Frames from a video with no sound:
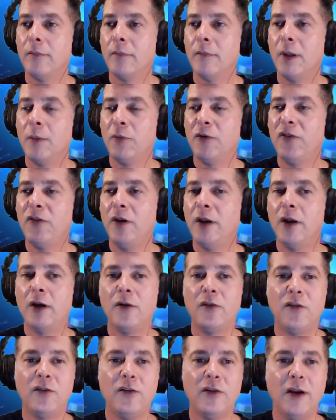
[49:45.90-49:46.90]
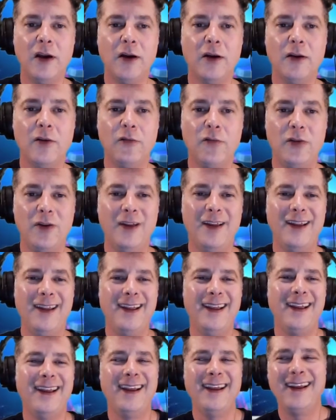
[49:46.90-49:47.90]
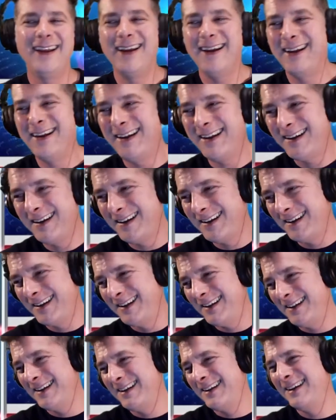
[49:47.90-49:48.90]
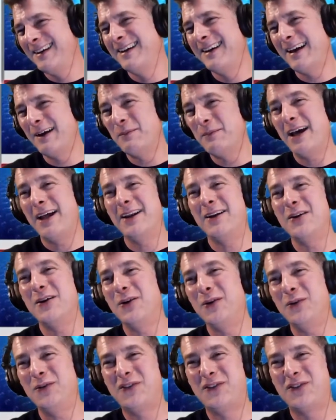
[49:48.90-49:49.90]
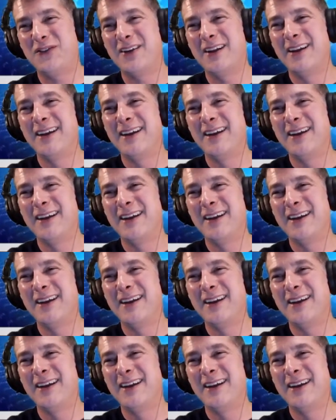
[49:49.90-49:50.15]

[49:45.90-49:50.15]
I'm going to sit here and stare at the... I'm out of notes.